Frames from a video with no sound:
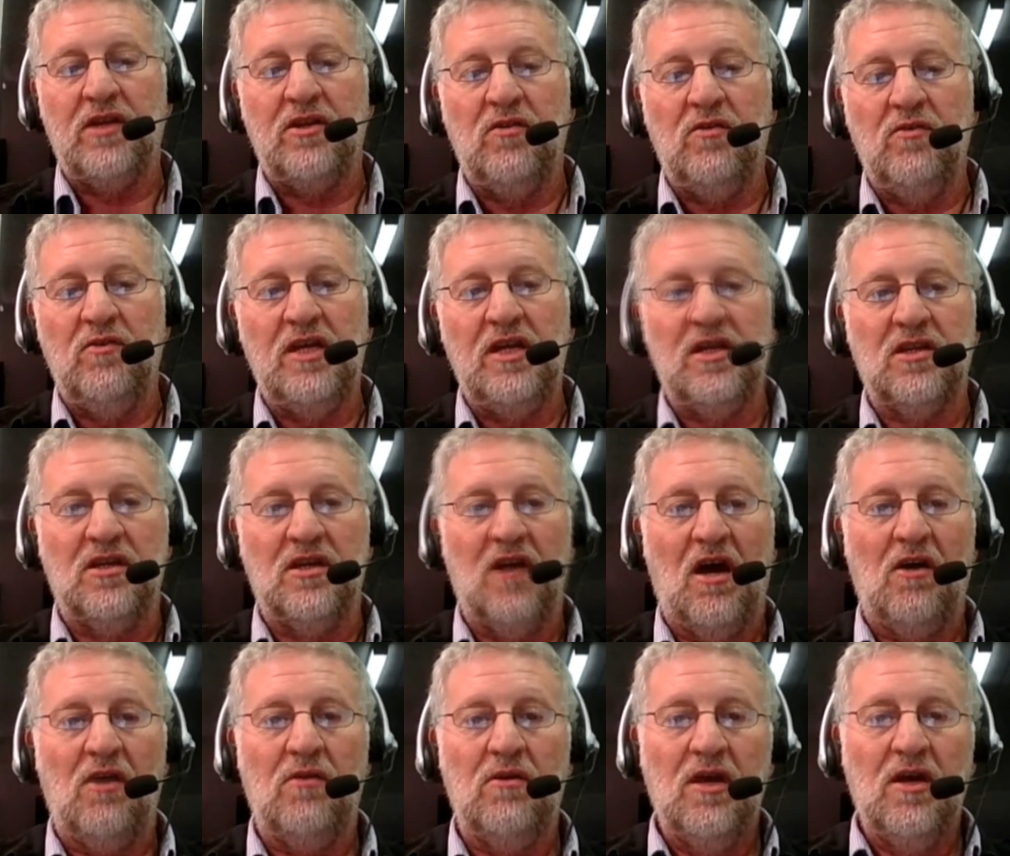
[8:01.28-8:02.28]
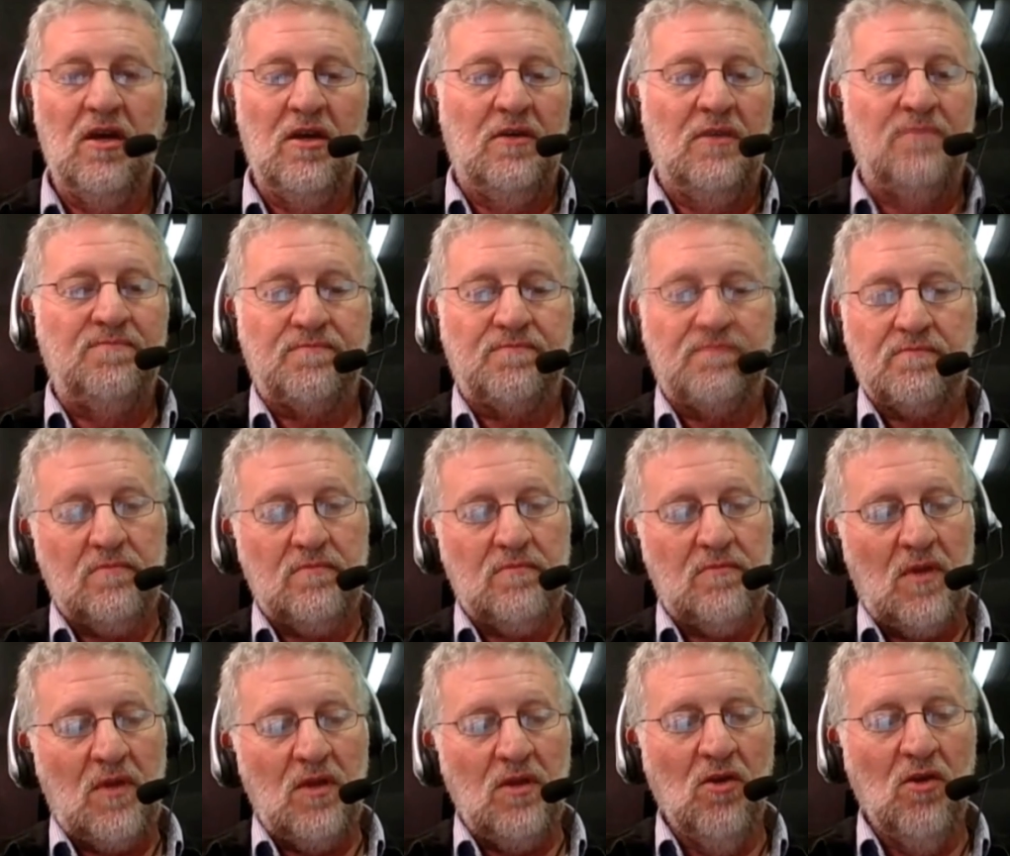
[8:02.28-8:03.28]
it, you need to know
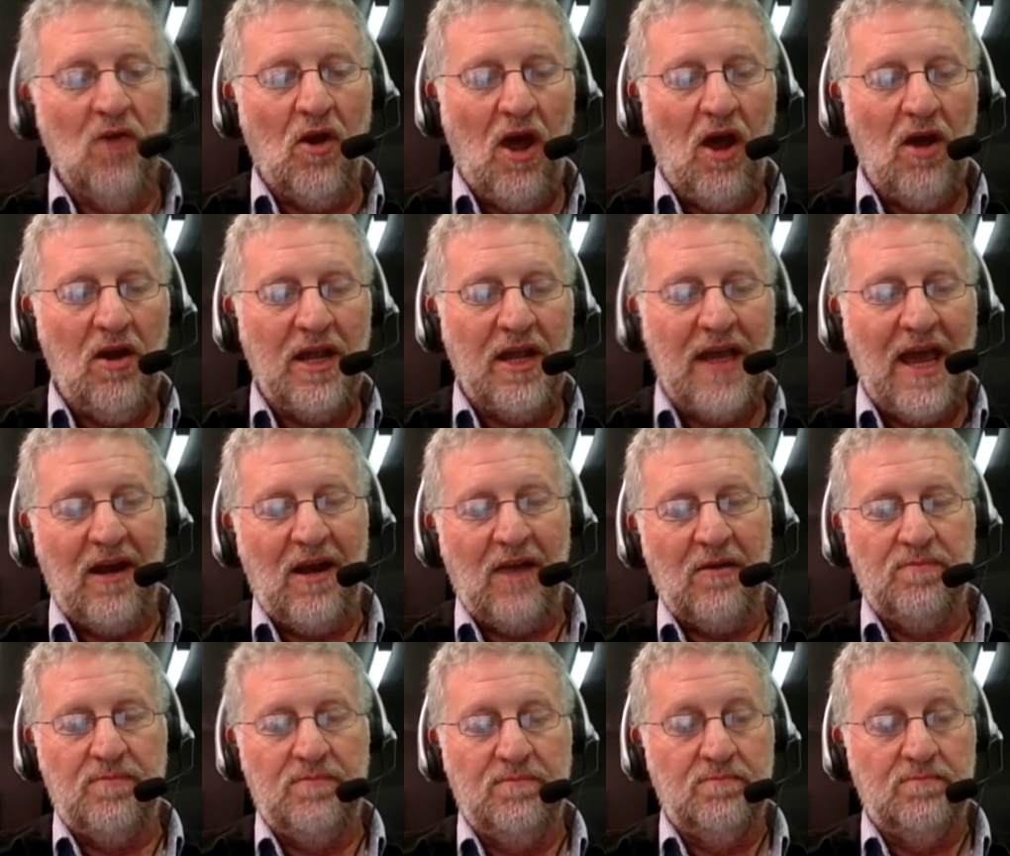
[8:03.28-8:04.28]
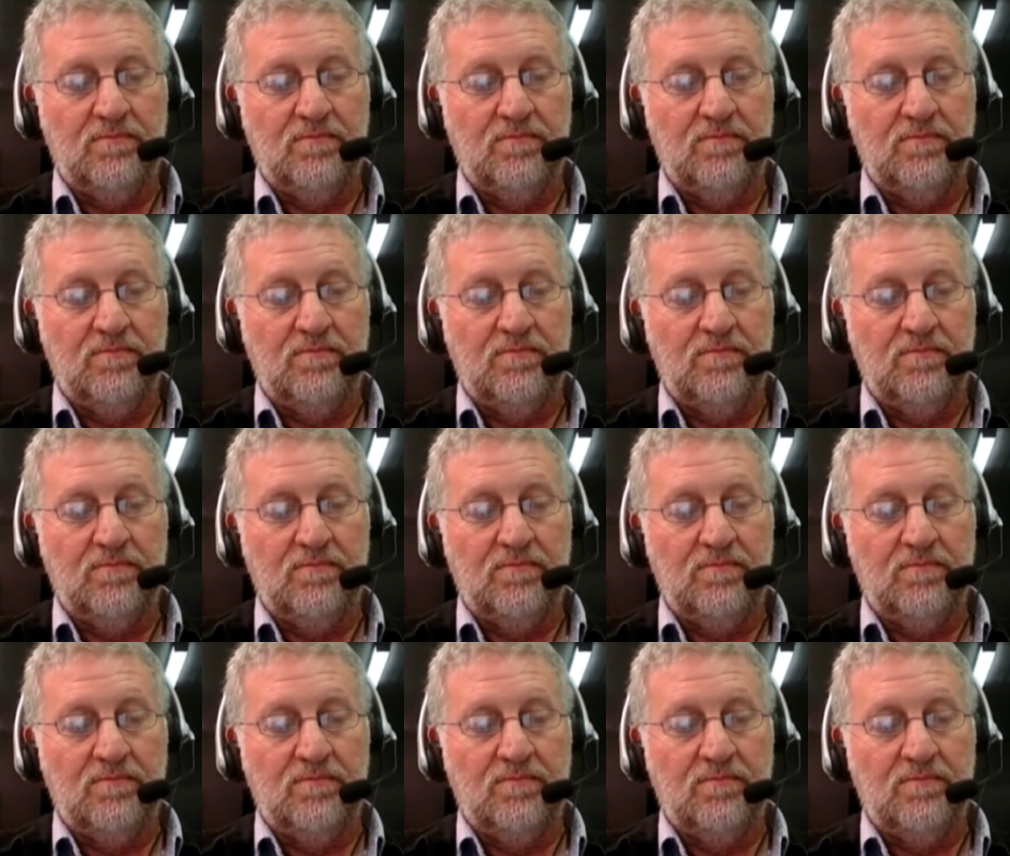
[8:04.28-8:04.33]
not only how to